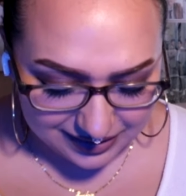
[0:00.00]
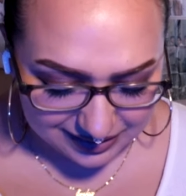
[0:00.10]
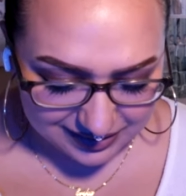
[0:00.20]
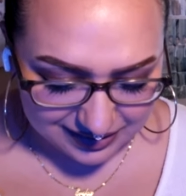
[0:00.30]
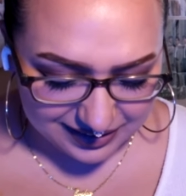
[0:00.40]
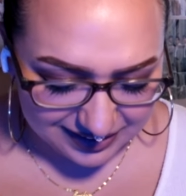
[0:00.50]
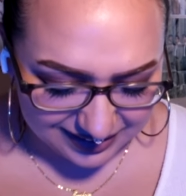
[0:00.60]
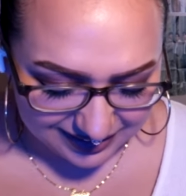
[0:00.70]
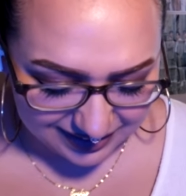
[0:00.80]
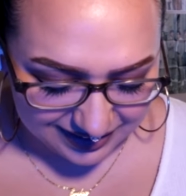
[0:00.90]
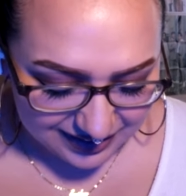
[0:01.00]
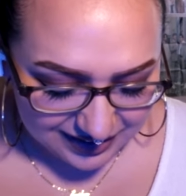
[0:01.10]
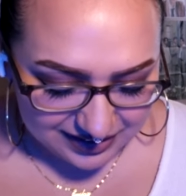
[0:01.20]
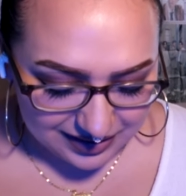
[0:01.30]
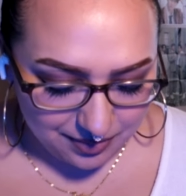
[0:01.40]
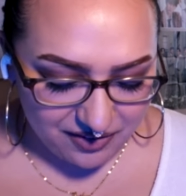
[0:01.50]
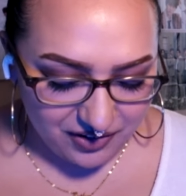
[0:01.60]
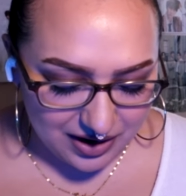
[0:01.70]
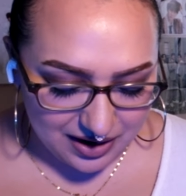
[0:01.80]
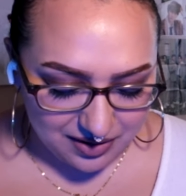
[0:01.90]
let me figure out
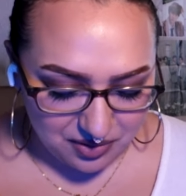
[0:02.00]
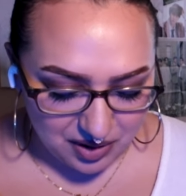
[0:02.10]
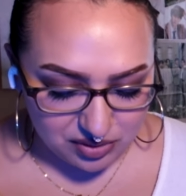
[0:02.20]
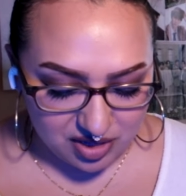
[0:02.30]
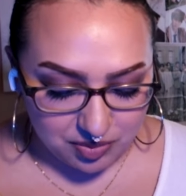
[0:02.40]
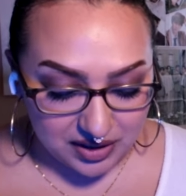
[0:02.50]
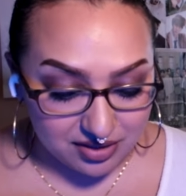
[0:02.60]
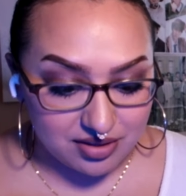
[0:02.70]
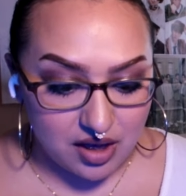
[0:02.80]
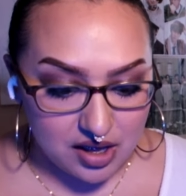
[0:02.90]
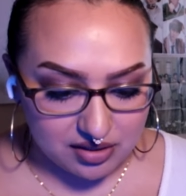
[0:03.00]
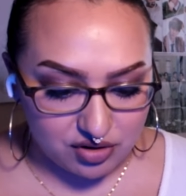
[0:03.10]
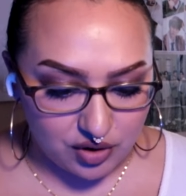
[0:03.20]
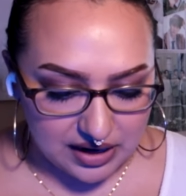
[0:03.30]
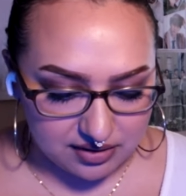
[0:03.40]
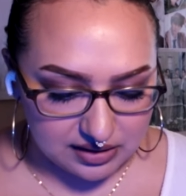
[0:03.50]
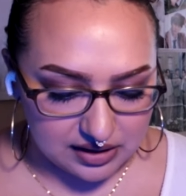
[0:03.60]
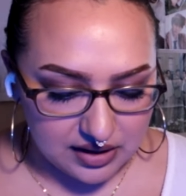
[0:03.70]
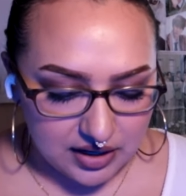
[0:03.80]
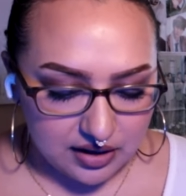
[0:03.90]
who wrote this because the song is
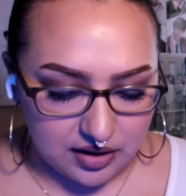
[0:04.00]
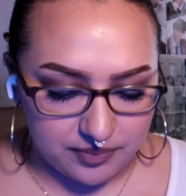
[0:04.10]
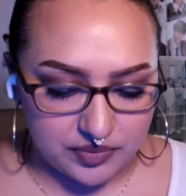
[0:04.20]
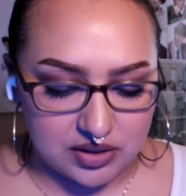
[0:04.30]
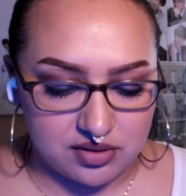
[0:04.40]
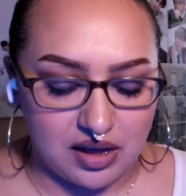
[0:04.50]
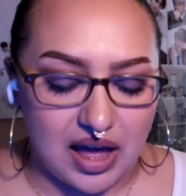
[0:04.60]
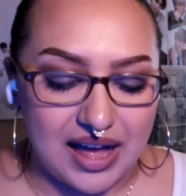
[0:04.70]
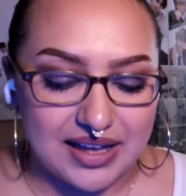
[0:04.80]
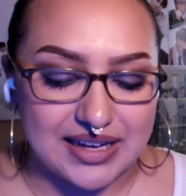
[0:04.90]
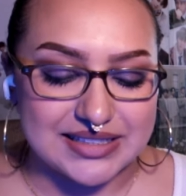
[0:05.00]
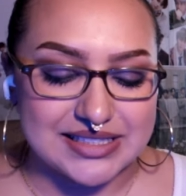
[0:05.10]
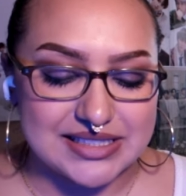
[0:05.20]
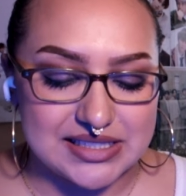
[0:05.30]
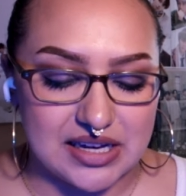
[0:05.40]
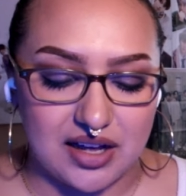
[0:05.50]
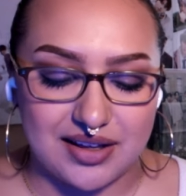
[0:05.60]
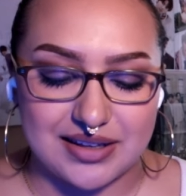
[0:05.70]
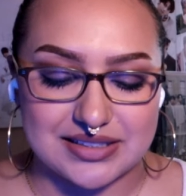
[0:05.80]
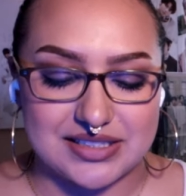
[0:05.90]
crazy. Um, it's Agas,
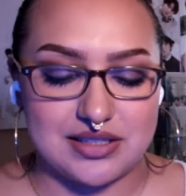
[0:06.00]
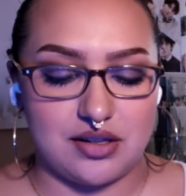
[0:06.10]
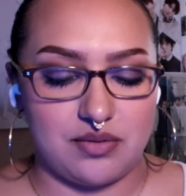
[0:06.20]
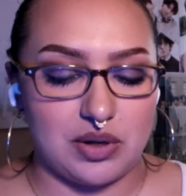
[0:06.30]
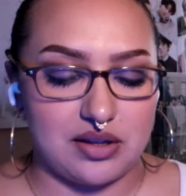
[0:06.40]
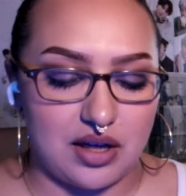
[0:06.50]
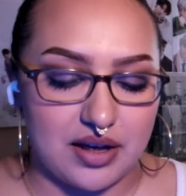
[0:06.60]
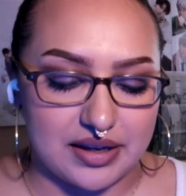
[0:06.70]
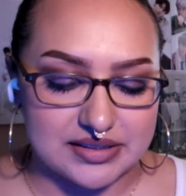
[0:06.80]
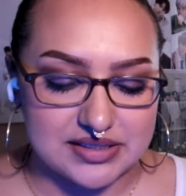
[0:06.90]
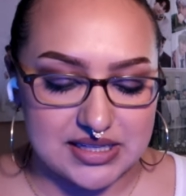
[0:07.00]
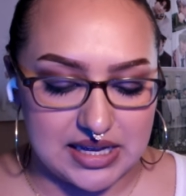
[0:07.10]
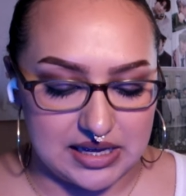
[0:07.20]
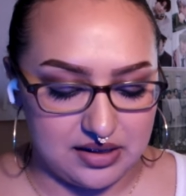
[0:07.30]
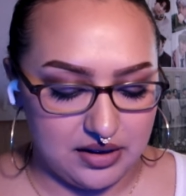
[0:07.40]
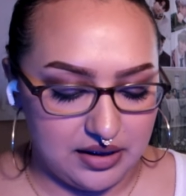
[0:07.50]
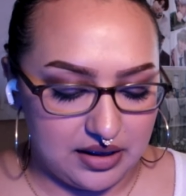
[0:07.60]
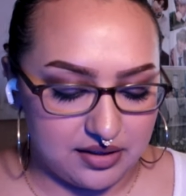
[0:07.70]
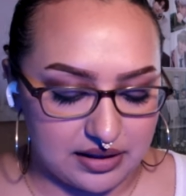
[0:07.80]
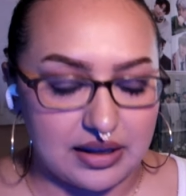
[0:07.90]
Agas, well, Agasi
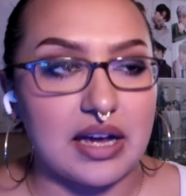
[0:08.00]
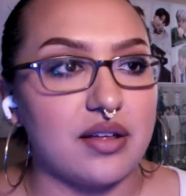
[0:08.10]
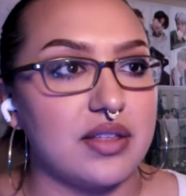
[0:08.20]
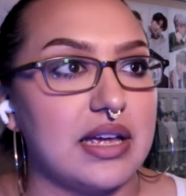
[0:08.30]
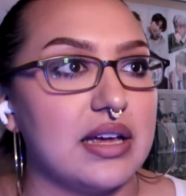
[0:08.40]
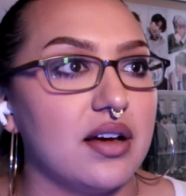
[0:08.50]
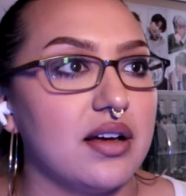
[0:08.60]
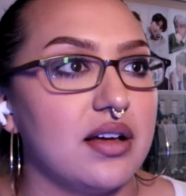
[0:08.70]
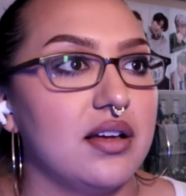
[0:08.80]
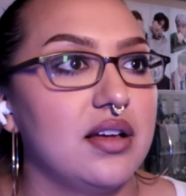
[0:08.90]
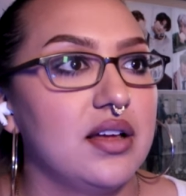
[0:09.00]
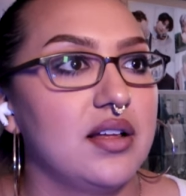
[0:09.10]
is like how they, uh,